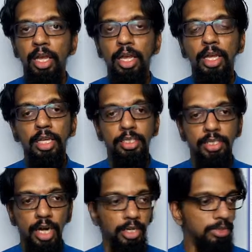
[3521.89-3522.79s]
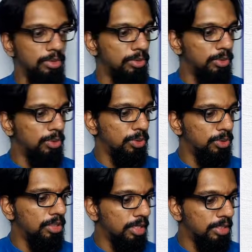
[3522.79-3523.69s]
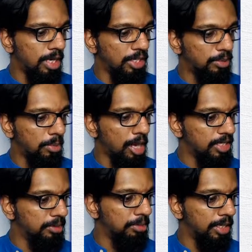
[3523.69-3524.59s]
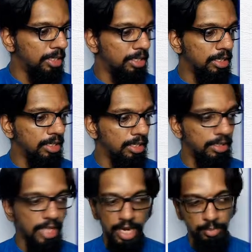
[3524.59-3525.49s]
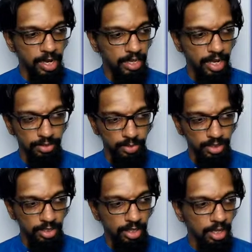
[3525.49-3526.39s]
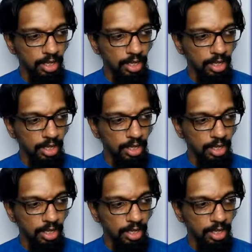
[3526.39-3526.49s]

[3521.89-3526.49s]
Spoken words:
you could try to participate in that manner as well.